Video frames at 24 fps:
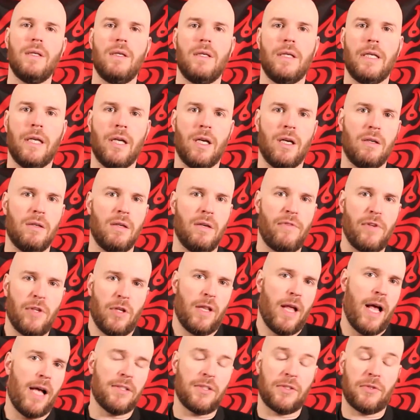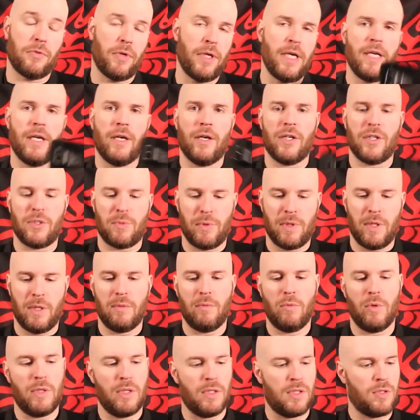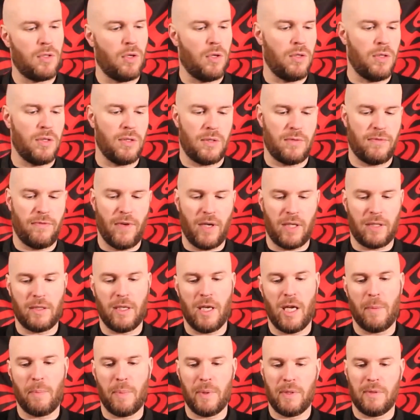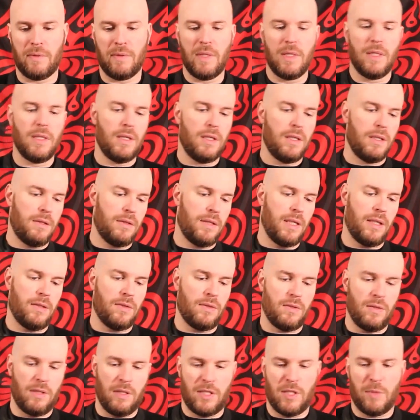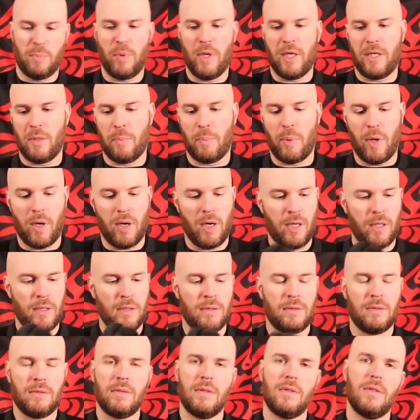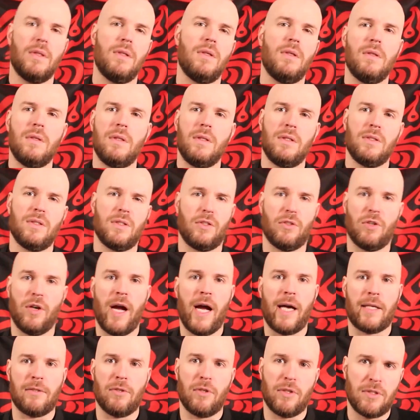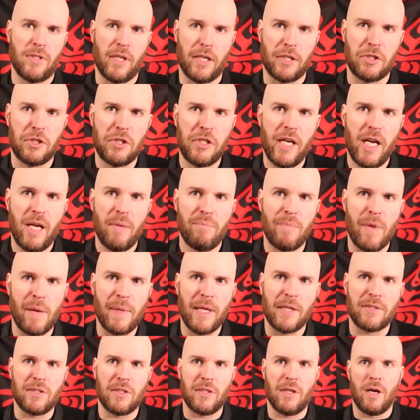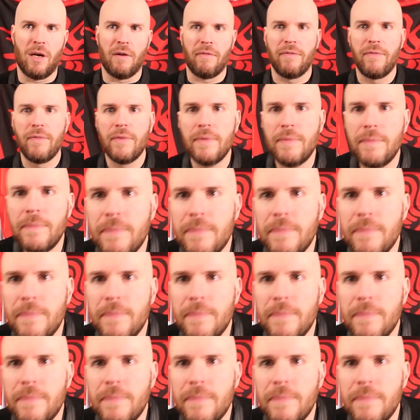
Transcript: you know, if it'll last 3 years when the sole's fucked up and it's splitting apart and it's cracked and looks like shit, maybe that's enough.